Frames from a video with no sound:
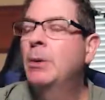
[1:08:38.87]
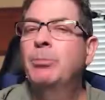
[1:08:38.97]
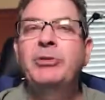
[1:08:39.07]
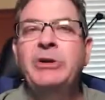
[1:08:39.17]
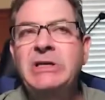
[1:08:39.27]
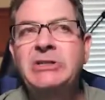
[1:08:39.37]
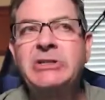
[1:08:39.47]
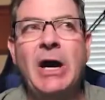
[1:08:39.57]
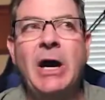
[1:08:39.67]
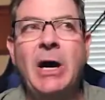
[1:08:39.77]
please
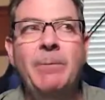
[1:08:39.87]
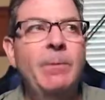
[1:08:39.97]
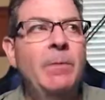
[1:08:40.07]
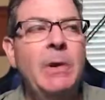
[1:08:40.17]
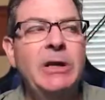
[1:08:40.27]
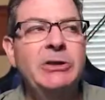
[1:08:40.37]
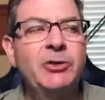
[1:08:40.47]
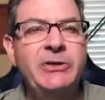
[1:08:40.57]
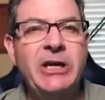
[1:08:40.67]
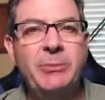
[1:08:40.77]
um, uh,
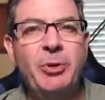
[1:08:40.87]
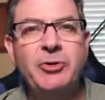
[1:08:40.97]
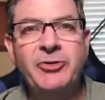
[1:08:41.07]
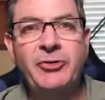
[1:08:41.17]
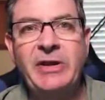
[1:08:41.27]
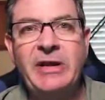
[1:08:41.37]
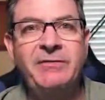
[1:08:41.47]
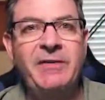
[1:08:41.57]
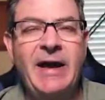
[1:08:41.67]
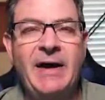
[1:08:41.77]
don't take it personally if
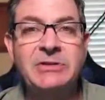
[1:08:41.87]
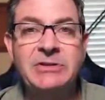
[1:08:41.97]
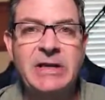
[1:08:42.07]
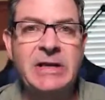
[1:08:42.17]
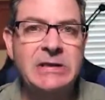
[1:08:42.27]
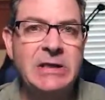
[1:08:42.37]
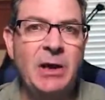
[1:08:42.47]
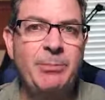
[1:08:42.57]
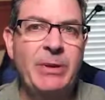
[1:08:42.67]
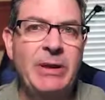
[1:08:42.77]
I have to stand
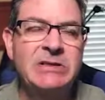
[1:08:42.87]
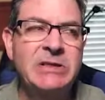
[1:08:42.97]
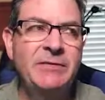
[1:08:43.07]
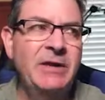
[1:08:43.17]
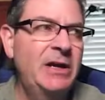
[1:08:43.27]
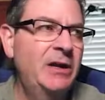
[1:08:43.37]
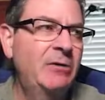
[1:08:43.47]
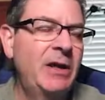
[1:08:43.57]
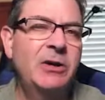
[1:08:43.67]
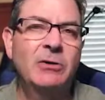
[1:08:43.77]
up. It's not that I don't
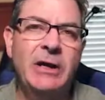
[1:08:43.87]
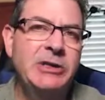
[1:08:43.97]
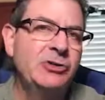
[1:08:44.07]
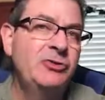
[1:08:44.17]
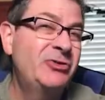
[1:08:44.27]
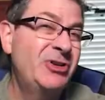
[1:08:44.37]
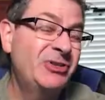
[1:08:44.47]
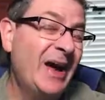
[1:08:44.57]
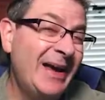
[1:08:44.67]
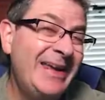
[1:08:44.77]
like your lectures. It's just
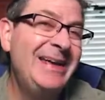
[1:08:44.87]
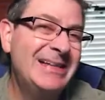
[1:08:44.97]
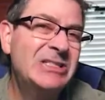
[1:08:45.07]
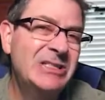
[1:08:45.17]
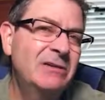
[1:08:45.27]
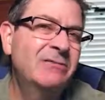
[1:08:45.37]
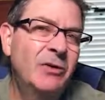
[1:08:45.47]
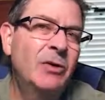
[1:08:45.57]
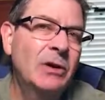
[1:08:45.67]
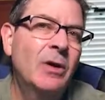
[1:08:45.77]
I can't sit
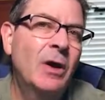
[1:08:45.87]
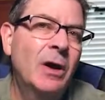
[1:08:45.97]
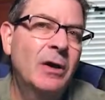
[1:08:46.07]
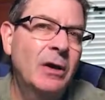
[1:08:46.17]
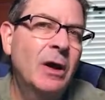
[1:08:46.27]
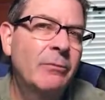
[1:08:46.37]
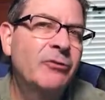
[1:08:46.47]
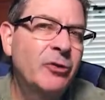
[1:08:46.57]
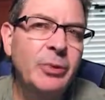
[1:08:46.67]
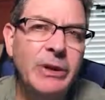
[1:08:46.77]
very long
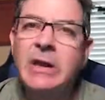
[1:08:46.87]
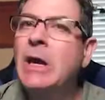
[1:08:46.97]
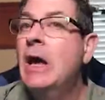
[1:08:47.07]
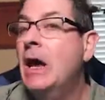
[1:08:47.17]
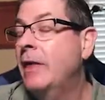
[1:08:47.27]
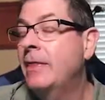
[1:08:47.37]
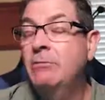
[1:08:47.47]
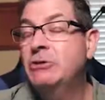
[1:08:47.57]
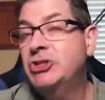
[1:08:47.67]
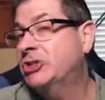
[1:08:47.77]
comfortably. And they
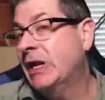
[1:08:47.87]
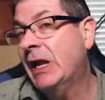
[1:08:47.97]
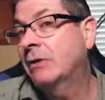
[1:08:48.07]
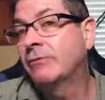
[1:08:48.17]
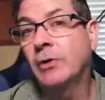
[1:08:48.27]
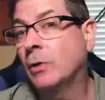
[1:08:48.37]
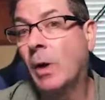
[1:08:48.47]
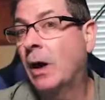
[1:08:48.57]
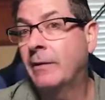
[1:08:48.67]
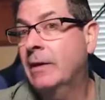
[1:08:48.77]
would just stand for a
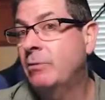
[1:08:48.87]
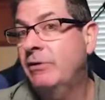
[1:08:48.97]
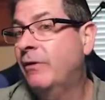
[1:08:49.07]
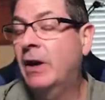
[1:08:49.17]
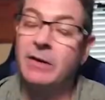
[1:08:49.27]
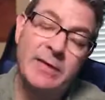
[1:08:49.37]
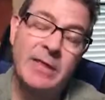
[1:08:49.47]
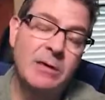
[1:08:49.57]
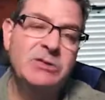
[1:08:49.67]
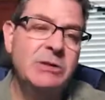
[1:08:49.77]
while and they'd be fine. And
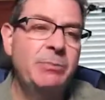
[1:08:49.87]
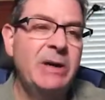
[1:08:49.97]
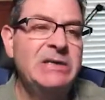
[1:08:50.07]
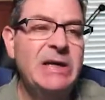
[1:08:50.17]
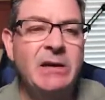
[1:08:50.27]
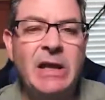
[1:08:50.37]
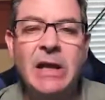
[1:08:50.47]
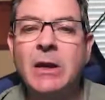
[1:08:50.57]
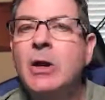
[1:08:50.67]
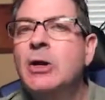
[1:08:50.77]
they would sit back down
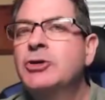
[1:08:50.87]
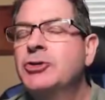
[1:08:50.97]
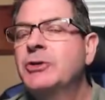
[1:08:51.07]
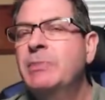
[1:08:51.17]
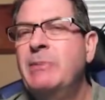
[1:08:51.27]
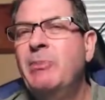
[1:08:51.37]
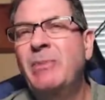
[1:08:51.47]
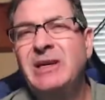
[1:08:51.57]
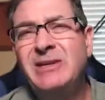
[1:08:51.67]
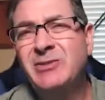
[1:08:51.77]
again. So some people
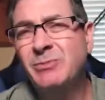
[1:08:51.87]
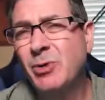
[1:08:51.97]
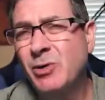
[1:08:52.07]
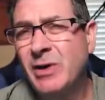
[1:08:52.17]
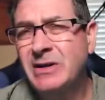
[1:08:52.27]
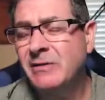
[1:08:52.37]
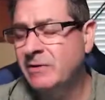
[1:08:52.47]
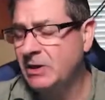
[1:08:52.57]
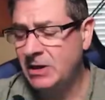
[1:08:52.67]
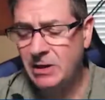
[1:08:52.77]
may need some motor
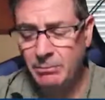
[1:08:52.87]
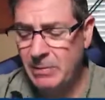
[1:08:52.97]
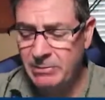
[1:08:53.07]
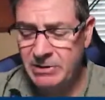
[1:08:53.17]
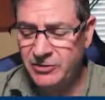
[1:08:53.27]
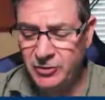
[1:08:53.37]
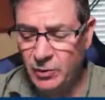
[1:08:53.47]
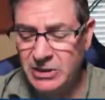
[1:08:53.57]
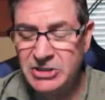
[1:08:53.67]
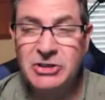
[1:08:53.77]
activity. Maybe they just don't
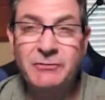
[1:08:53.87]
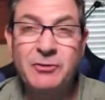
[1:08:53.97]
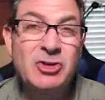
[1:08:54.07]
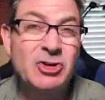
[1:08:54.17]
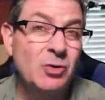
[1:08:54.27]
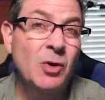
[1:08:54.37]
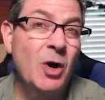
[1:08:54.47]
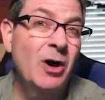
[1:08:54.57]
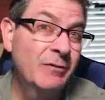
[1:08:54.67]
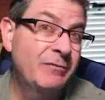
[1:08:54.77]
want to sit for so
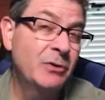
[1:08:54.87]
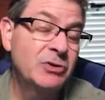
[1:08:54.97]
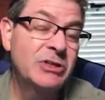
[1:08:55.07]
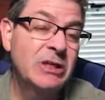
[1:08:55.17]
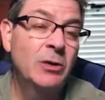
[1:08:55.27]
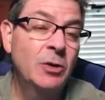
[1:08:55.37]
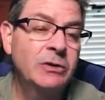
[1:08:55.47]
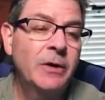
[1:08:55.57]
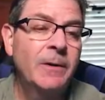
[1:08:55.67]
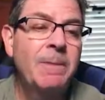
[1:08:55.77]
long if they are sitting a long
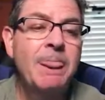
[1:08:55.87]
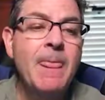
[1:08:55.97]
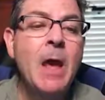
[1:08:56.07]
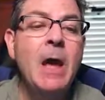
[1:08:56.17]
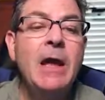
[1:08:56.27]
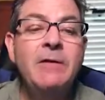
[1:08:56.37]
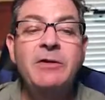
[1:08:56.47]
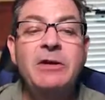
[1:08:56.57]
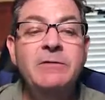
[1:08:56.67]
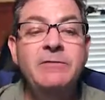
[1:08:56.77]
time. If
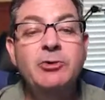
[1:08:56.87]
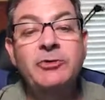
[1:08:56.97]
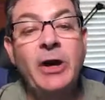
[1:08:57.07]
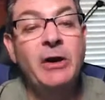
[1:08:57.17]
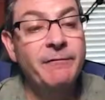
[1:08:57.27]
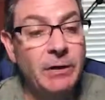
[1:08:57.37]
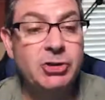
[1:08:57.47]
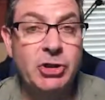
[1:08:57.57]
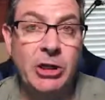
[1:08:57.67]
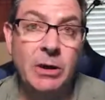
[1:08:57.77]
the individual is higher
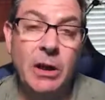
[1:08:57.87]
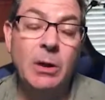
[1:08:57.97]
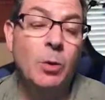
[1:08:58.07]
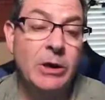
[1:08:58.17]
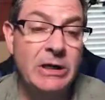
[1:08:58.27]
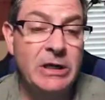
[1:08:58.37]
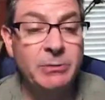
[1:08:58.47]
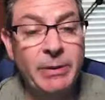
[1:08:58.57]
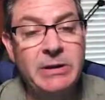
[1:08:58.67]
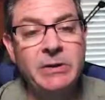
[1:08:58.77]
functioning and working
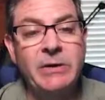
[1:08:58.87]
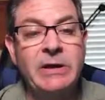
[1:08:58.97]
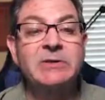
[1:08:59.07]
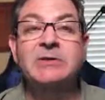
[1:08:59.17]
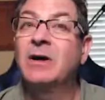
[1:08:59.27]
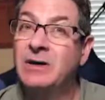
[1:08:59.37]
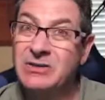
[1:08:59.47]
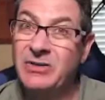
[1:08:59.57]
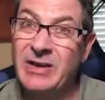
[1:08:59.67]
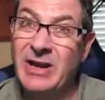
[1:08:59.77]
independently and is
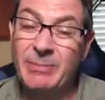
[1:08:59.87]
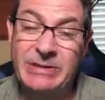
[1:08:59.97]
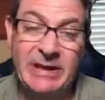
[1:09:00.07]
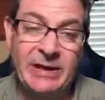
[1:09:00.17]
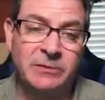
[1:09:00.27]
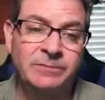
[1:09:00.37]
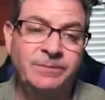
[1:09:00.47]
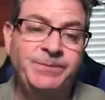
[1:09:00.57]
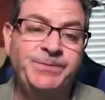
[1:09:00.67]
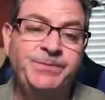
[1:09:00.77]
constantly up and down,
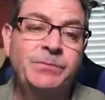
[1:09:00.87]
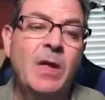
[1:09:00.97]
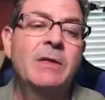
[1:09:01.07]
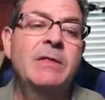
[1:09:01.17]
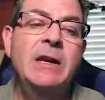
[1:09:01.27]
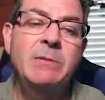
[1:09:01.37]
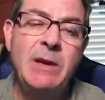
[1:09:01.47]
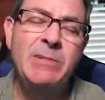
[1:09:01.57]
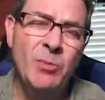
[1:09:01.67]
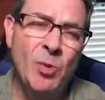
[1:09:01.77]
then it may
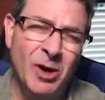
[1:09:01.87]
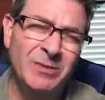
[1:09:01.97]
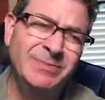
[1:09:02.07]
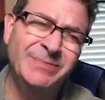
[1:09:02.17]
be more